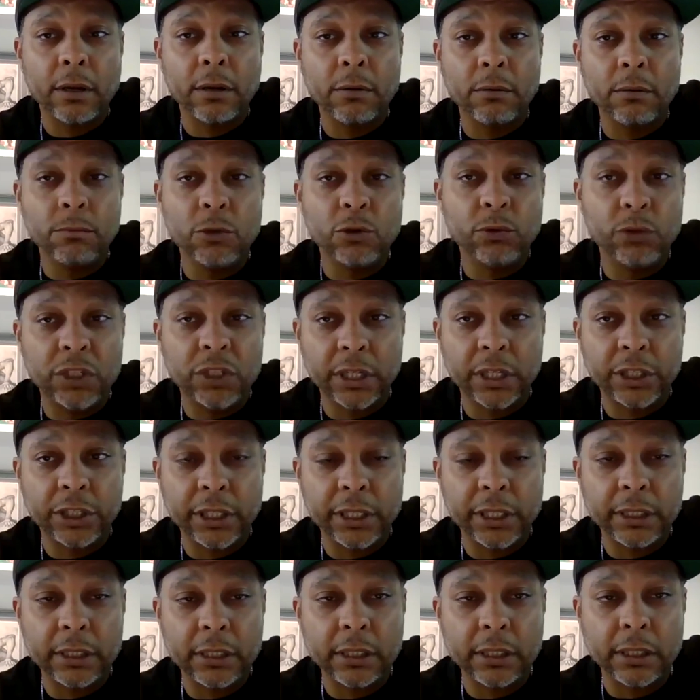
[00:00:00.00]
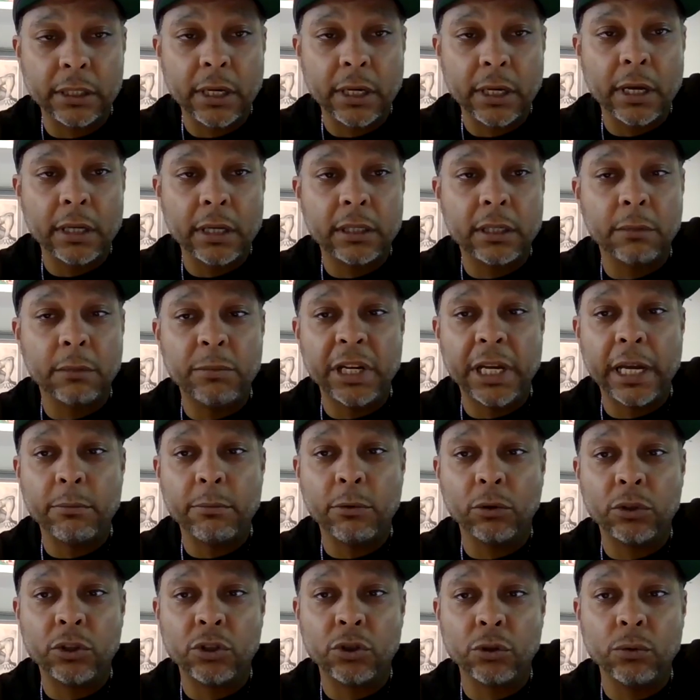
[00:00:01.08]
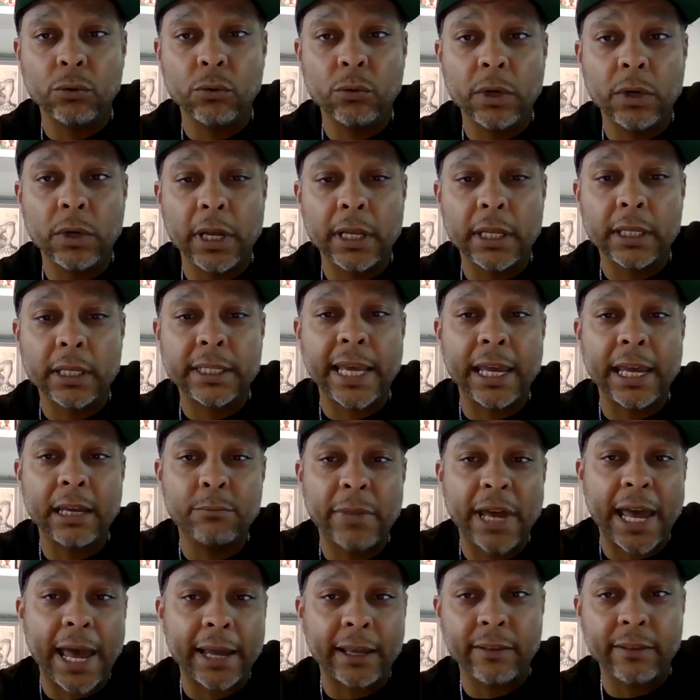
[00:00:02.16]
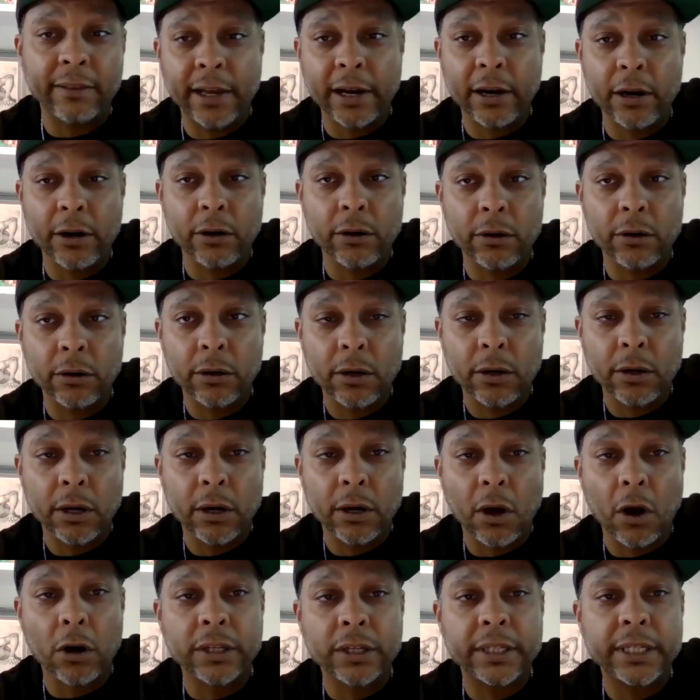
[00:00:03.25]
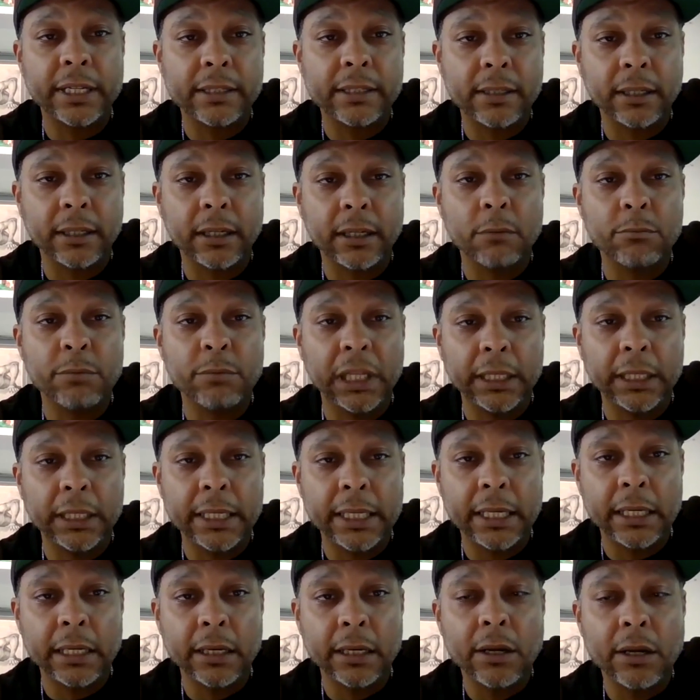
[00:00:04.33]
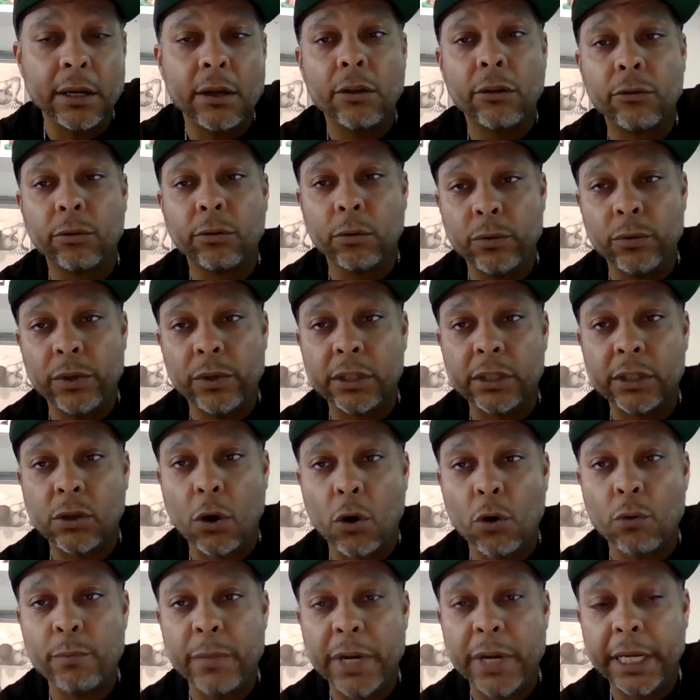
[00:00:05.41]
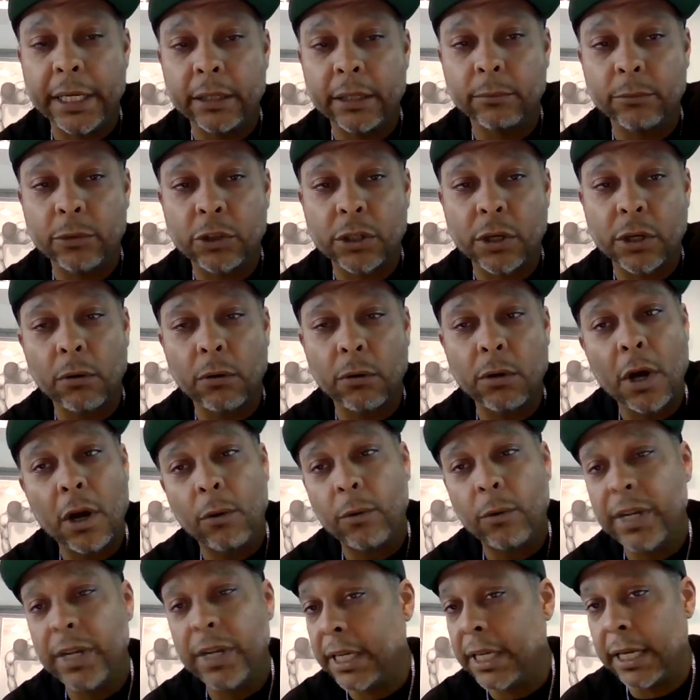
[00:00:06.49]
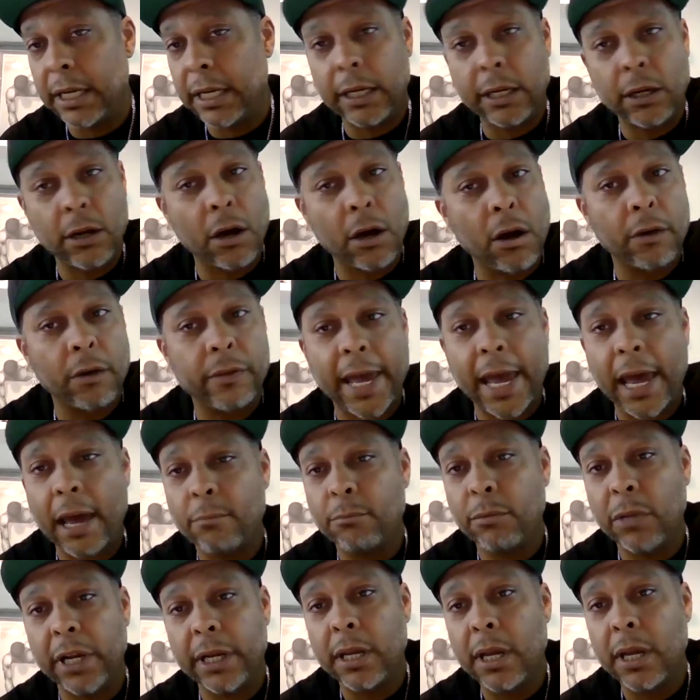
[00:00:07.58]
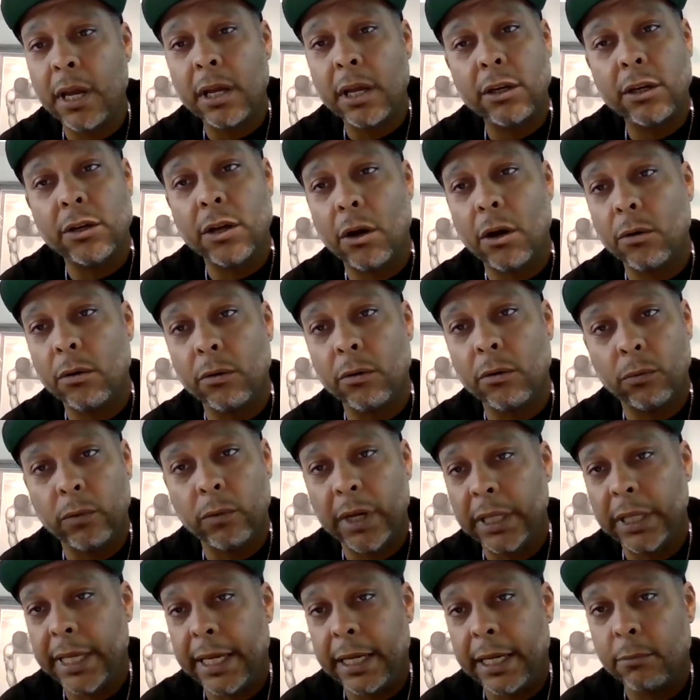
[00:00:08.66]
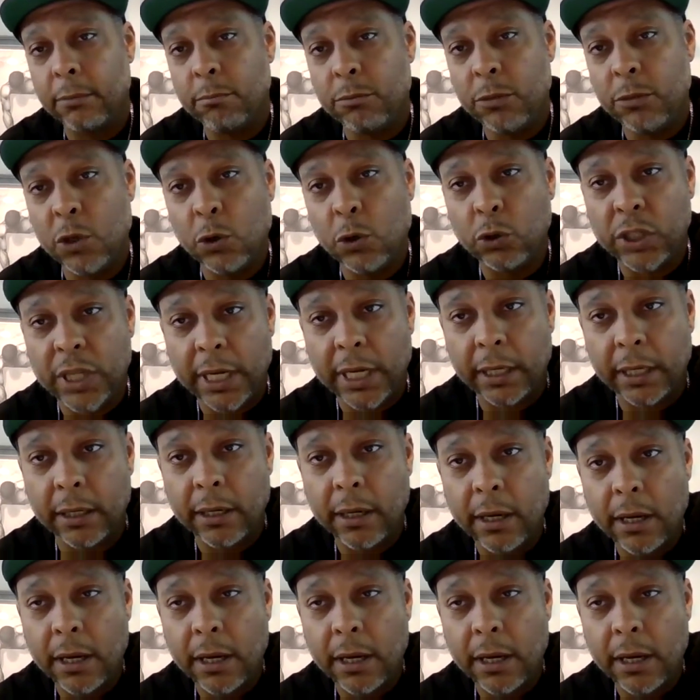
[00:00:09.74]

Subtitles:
musicians to be able to take back their artistic ability through this whole medium. So we can get into all that, but you know, really music